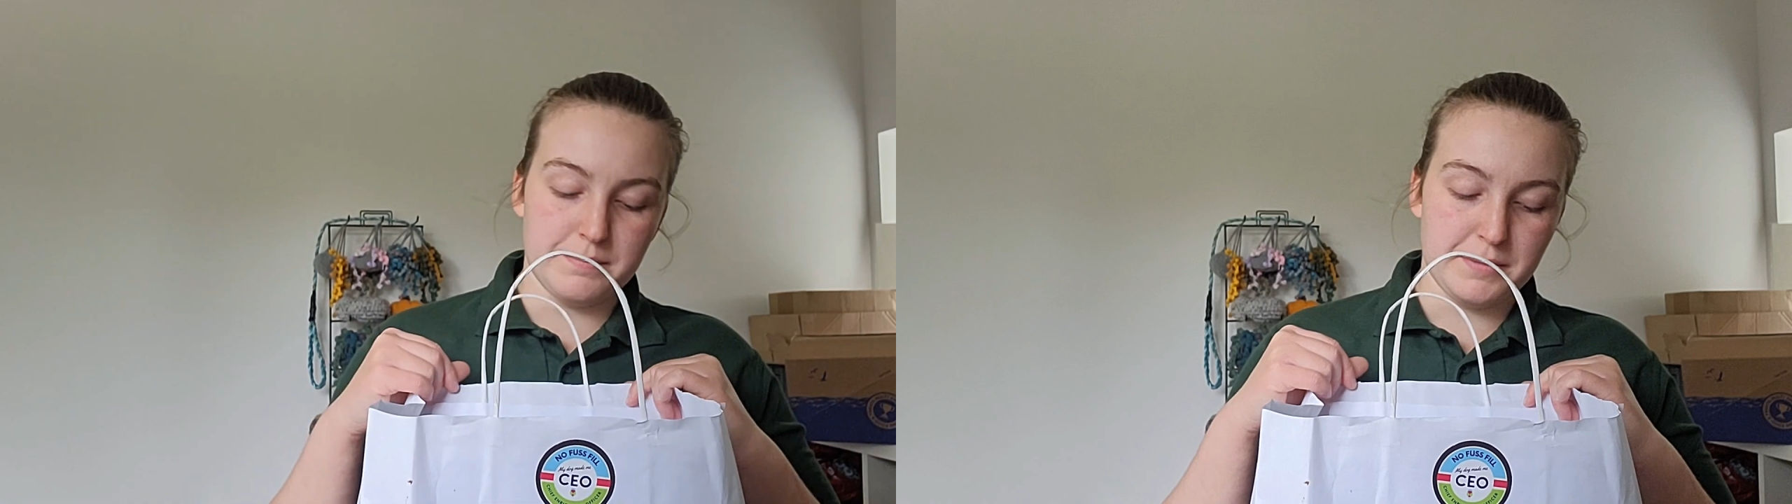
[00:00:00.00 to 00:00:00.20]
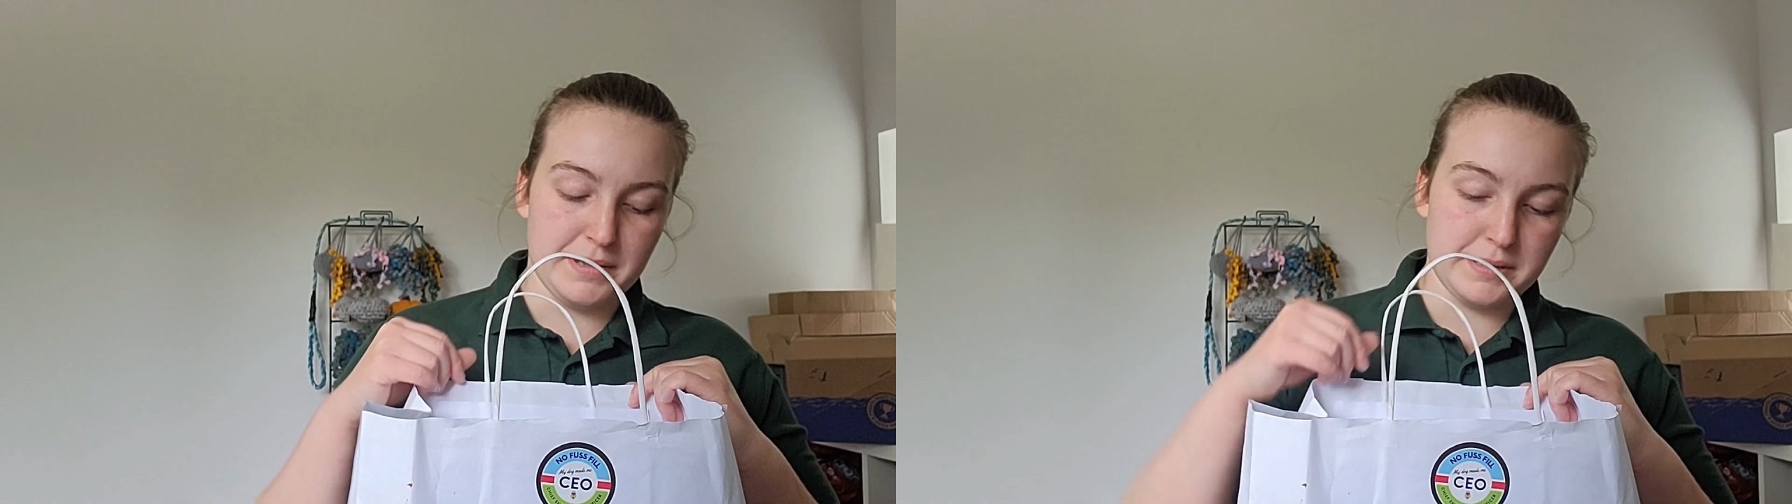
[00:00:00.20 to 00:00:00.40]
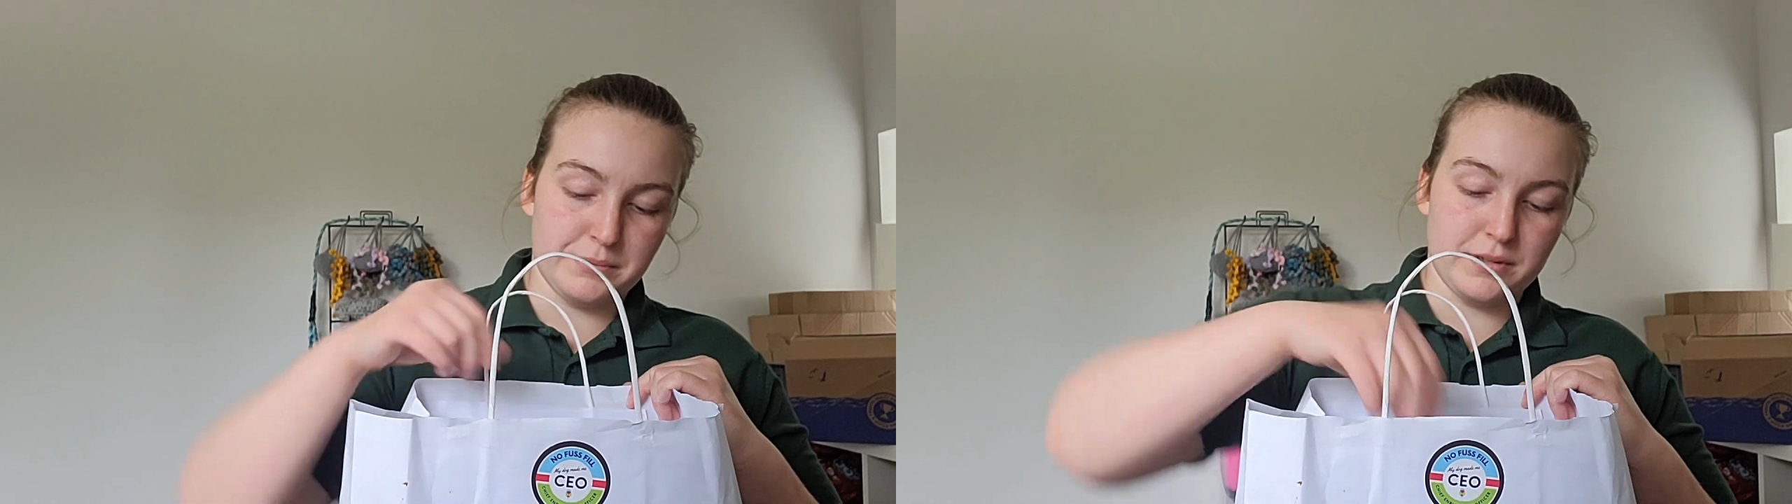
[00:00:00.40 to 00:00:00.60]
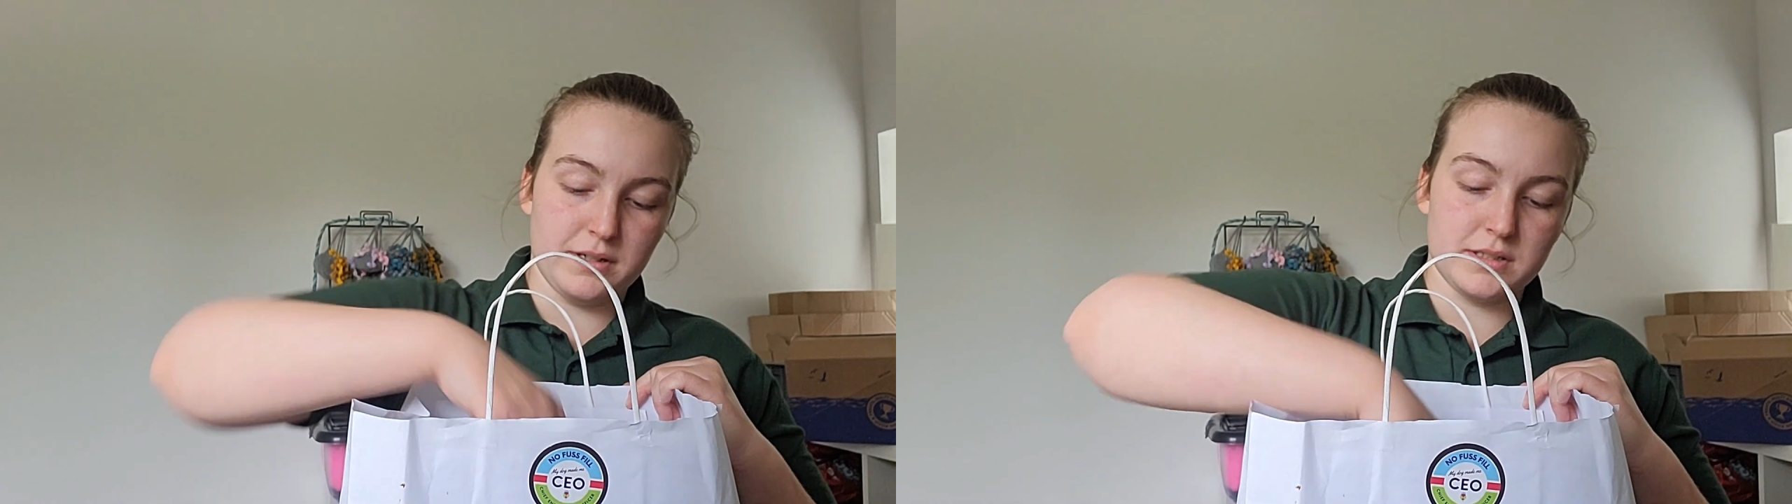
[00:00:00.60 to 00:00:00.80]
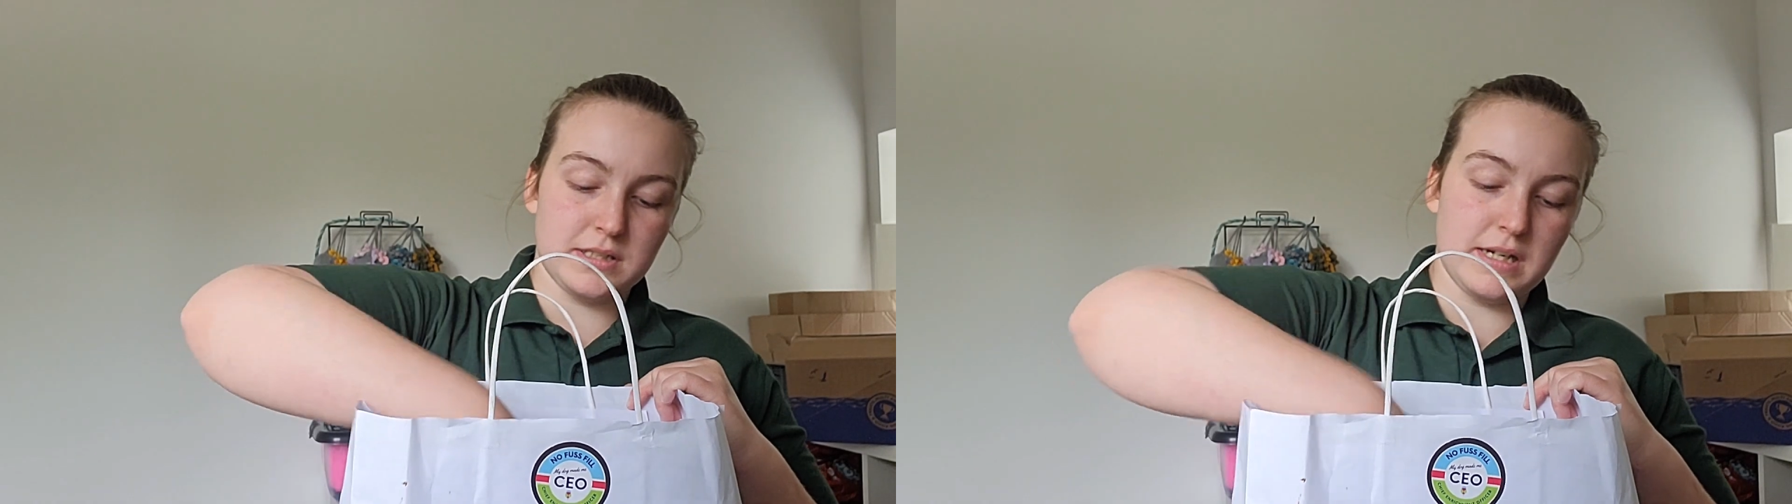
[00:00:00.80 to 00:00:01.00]
about the
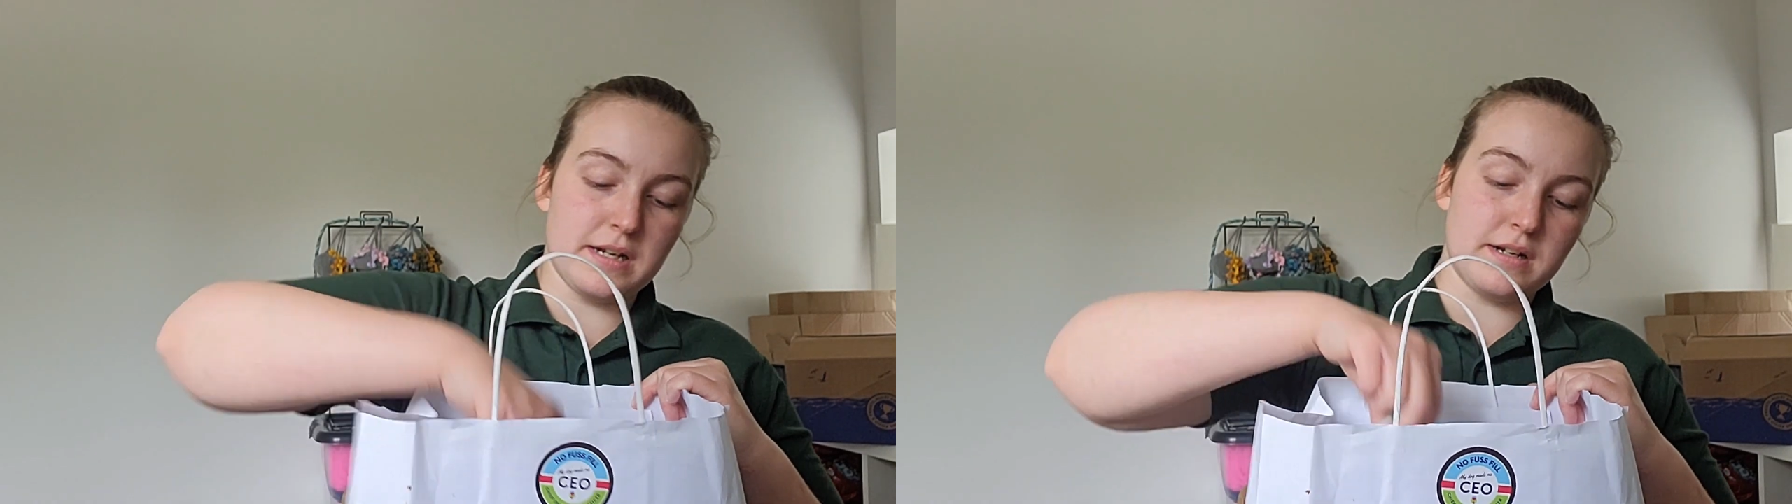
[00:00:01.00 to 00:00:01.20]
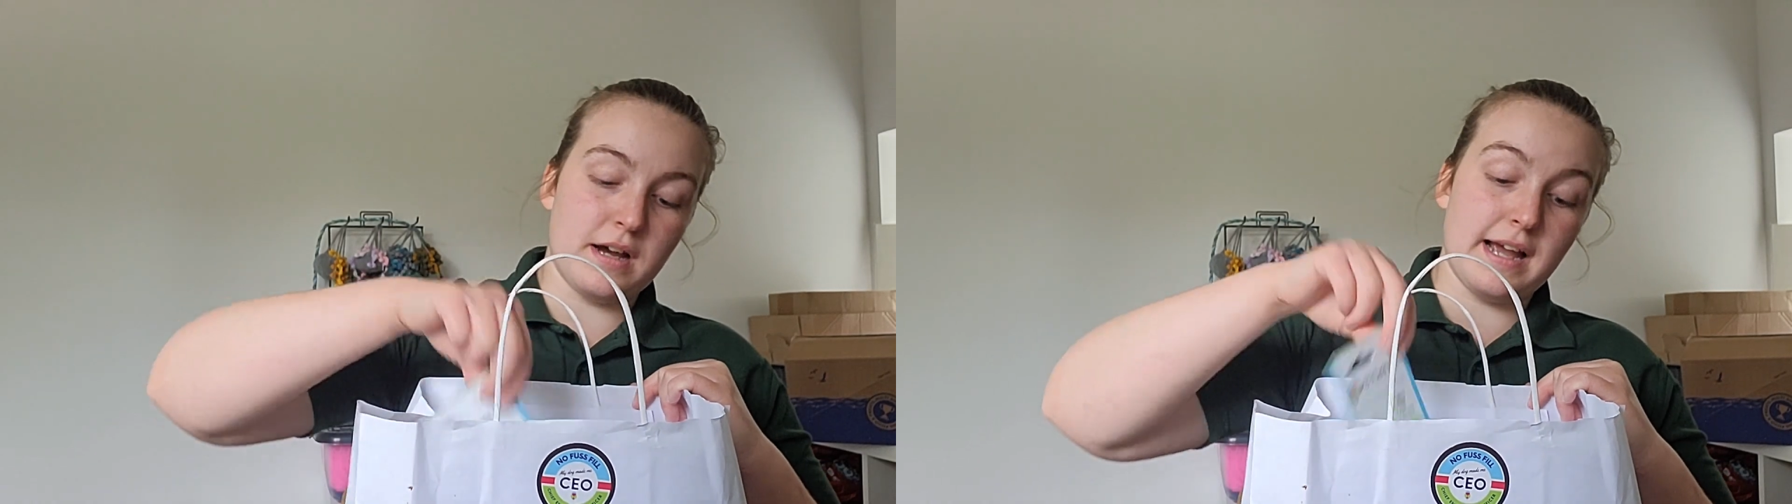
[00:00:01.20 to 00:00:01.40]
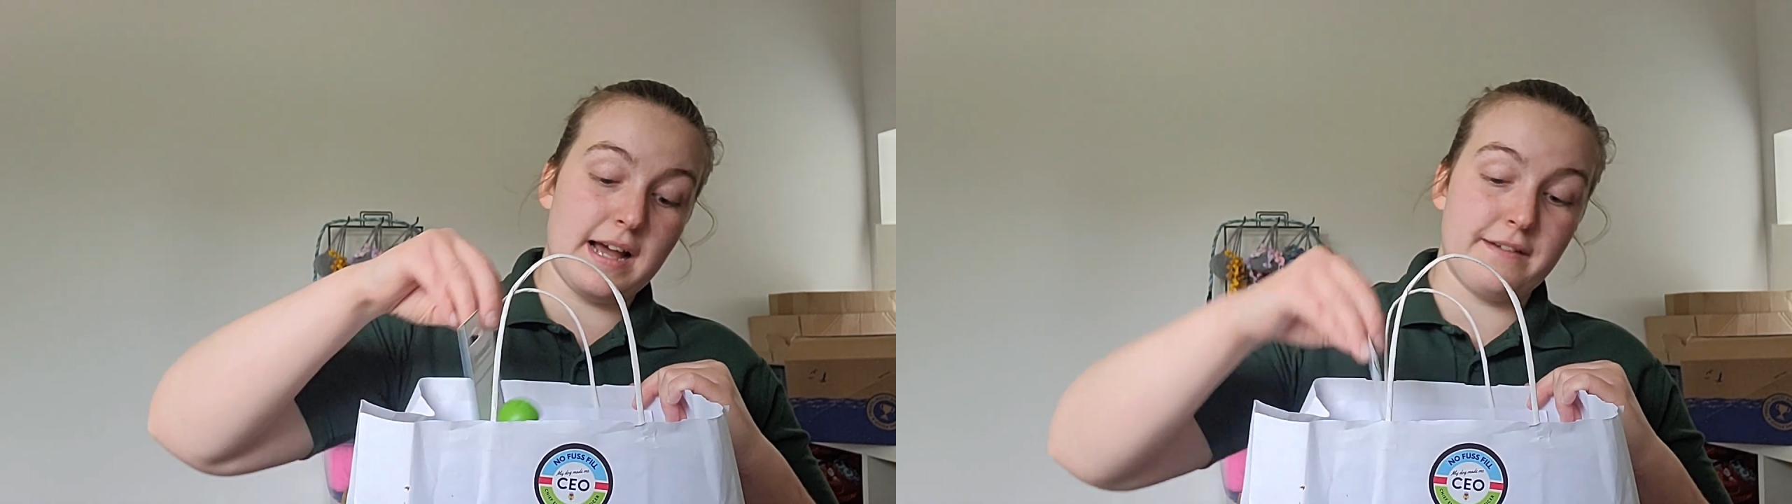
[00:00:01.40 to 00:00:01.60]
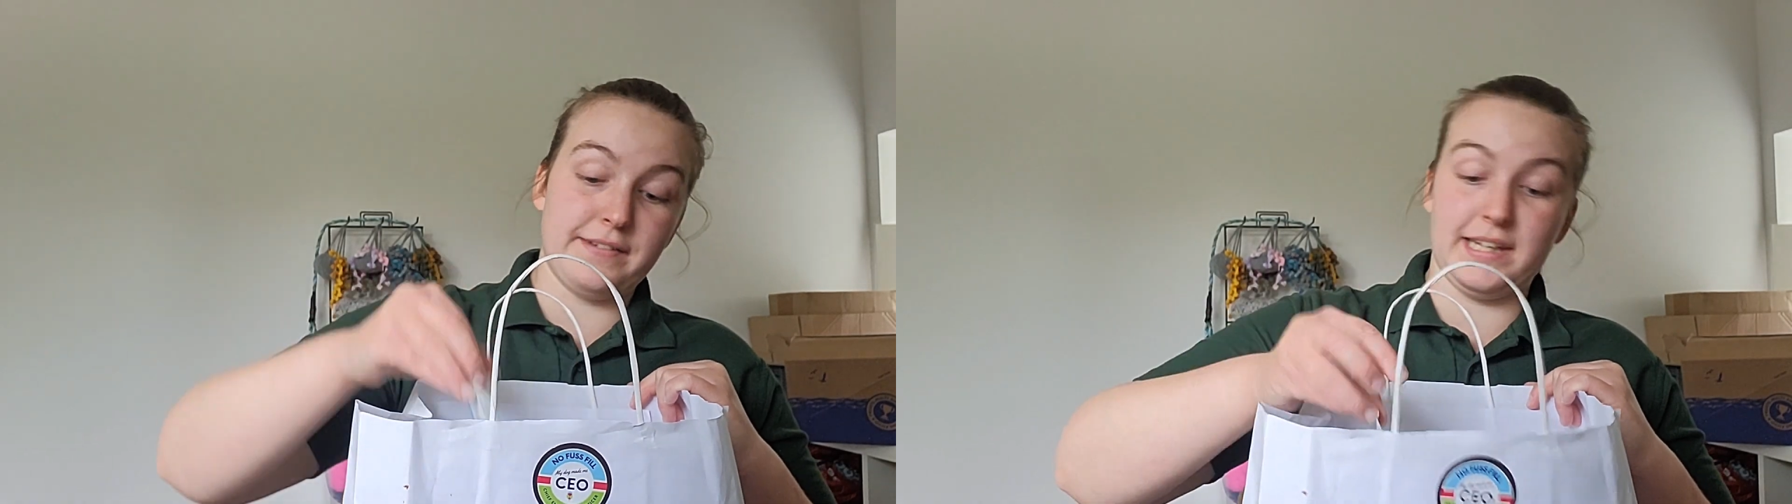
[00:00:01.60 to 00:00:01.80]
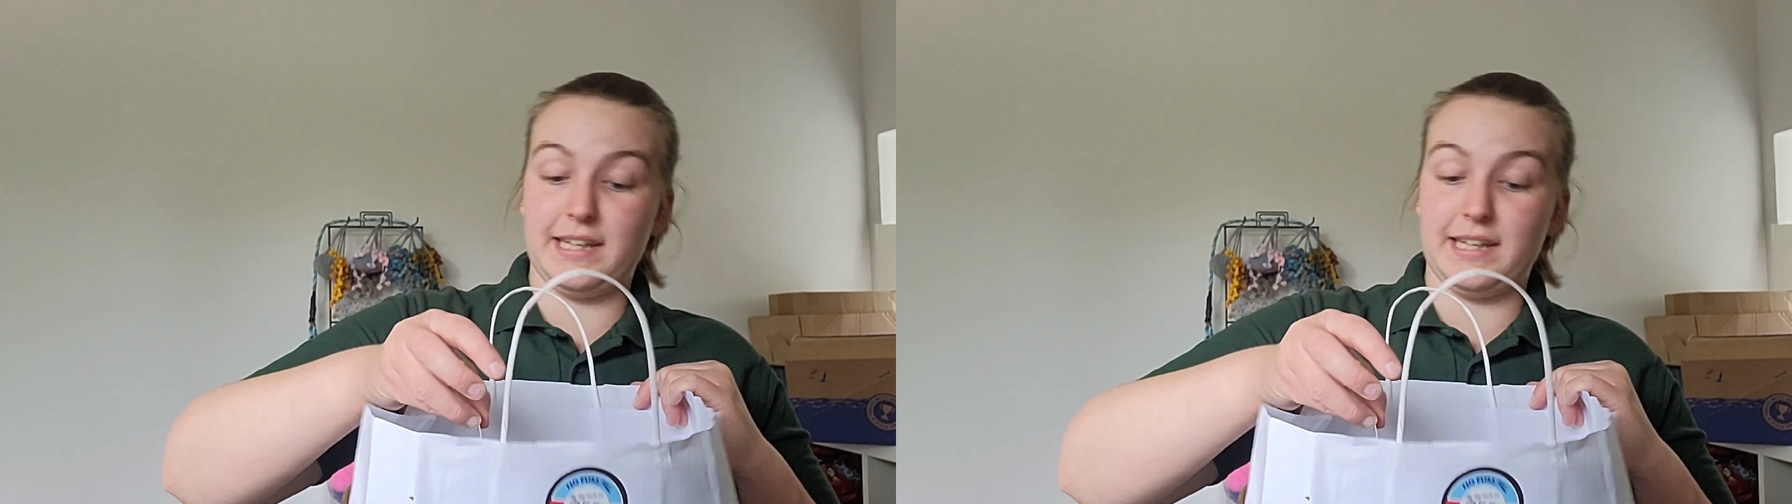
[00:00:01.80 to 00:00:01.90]
products, and I have